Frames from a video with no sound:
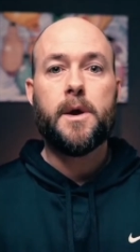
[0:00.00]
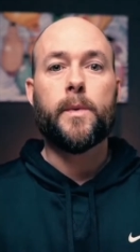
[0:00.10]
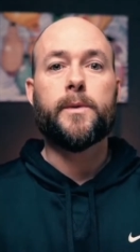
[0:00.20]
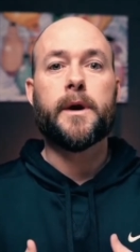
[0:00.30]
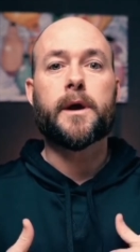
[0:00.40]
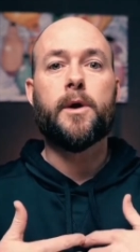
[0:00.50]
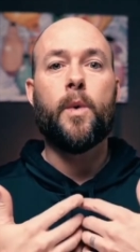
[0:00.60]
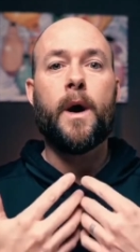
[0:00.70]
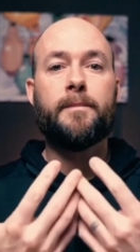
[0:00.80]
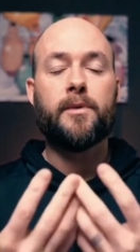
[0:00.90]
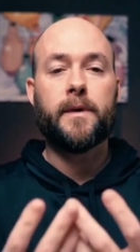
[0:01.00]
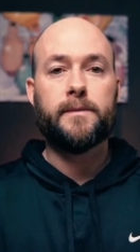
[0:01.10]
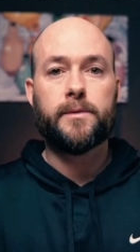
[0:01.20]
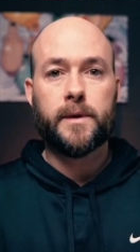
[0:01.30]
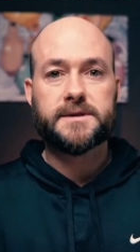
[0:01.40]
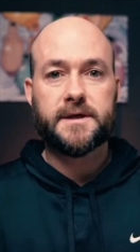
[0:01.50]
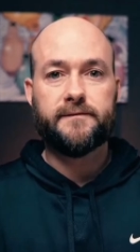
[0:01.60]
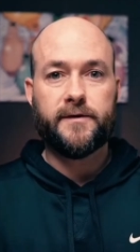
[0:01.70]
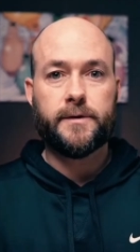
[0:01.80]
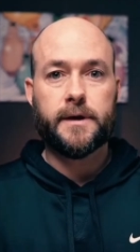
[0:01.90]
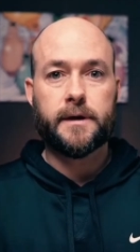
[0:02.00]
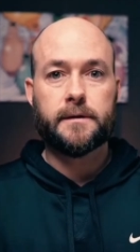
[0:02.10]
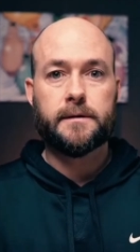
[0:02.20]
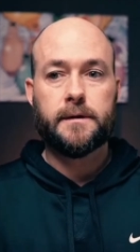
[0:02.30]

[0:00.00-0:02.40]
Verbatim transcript: We want to cooperate with what's unfolding.